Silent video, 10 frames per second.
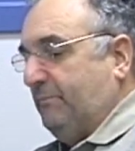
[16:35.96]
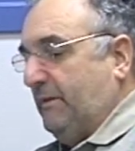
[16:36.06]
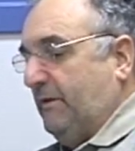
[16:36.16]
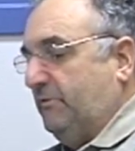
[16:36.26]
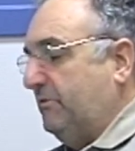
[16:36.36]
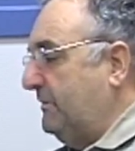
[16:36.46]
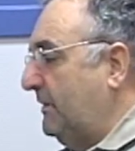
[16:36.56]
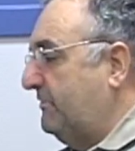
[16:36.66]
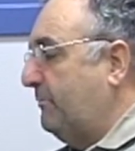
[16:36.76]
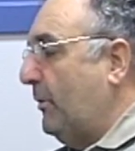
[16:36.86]
There's
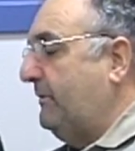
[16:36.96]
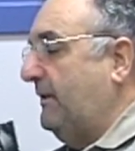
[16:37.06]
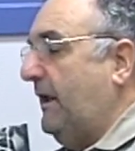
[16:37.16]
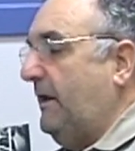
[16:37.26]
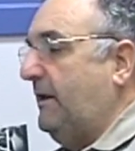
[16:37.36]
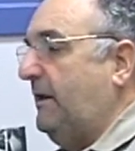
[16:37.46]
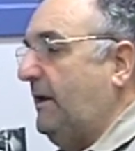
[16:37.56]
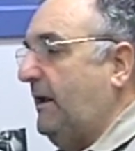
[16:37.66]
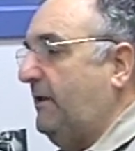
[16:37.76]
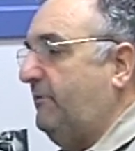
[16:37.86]
little spontaneity,
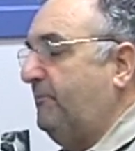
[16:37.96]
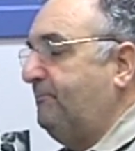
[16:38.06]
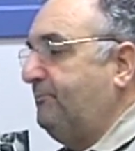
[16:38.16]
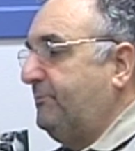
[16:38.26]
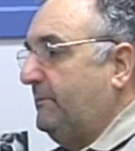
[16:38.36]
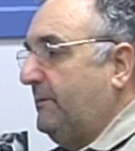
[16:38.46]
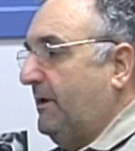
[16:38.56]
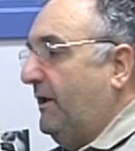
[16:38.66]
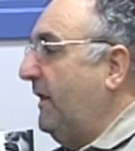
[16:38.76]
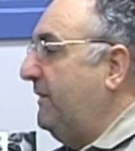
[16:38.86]
and
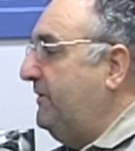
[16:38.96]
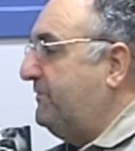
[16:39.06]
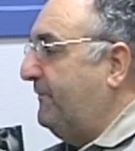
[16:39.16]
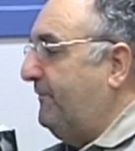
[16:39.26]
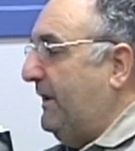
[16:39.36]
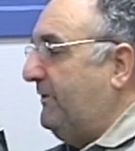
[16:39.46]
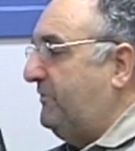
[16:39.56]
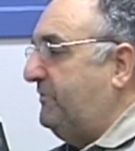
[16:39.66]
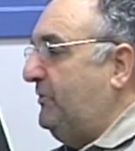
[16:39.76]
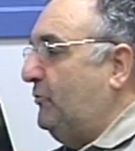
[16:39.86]
at least the
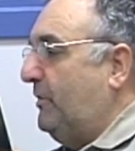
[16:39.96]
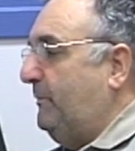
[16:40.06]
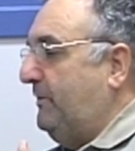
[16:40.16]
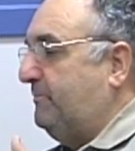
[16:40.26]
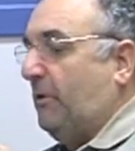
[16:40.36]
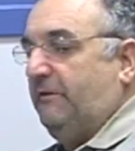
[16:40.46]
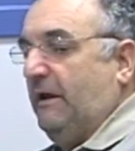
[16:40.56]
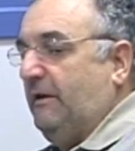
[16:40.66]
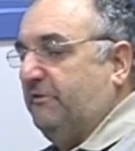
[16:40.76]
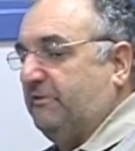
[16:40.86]
fantasy you can be
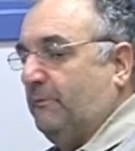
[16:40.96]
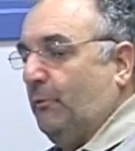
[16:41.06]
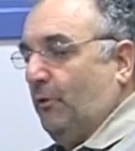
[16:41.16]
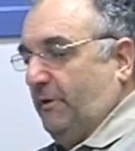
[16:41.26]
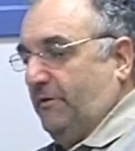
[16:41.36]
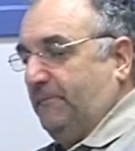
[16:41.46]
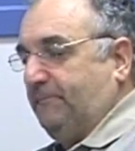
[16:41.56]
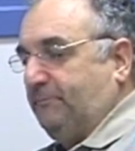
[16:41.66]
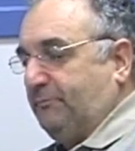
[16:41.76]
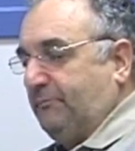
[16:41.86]
spontaneous in a book,
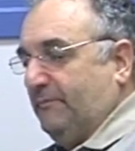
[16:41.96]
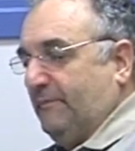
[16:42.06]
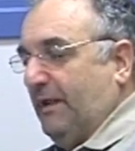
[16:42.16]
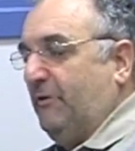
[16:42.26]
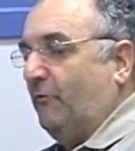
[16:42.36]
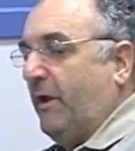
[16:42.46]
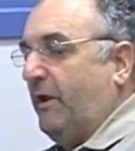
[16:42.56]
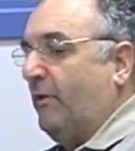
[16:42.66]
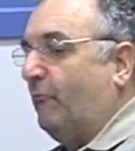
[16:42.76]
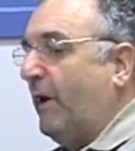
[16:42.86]
and
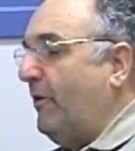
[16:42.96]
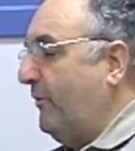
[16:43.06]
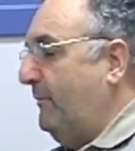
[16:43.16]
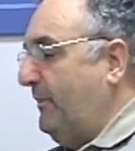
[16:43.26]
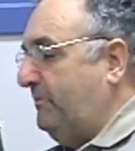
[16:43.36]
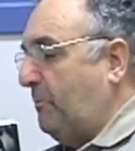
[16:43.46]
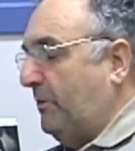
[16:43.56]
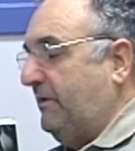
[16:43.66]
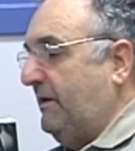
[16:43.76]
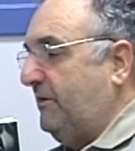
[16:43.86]
write. And a writer can be
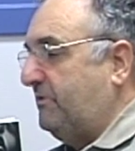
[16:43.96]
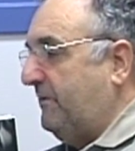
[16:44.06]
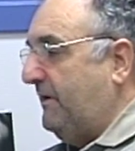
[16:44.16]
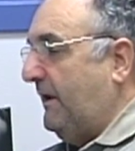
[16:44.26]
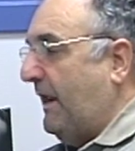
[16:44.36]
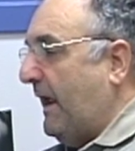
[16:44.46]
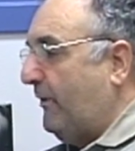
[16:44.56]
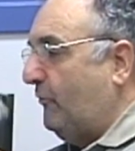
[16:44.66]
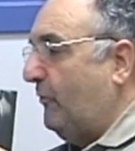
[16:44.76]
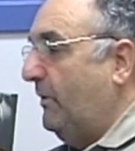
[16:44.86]
spontaneous. I think an
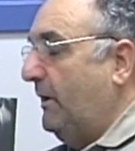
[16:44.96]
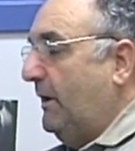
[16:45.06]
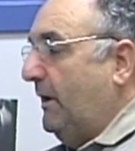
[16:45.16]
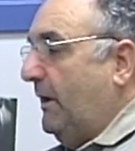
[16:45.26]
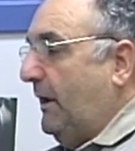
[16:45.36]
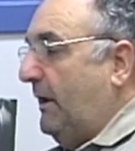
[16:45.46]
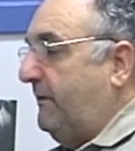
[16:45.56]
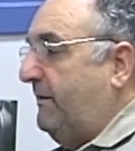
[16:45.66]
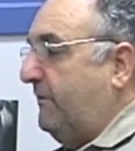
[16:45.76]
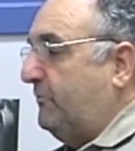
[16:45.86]
actor,
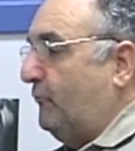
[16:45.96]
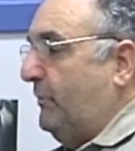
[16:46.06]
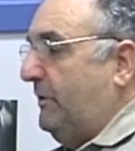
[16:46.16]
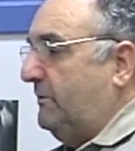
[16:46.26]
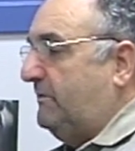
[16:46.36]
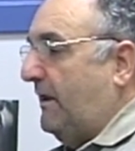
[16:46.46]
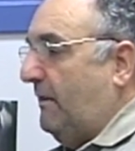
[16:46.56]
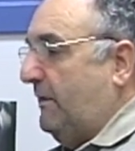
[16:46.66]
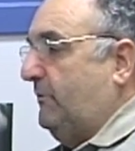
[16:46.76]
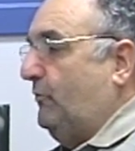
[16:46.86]
it takes a real
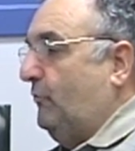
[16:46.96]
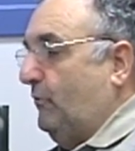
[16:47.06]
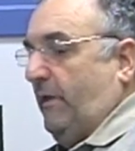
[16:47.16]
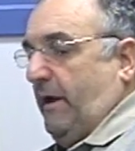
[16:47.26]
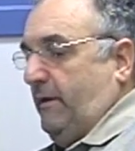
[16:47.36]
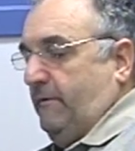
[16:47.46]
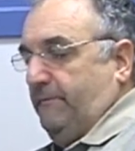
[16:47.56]
talent to do that.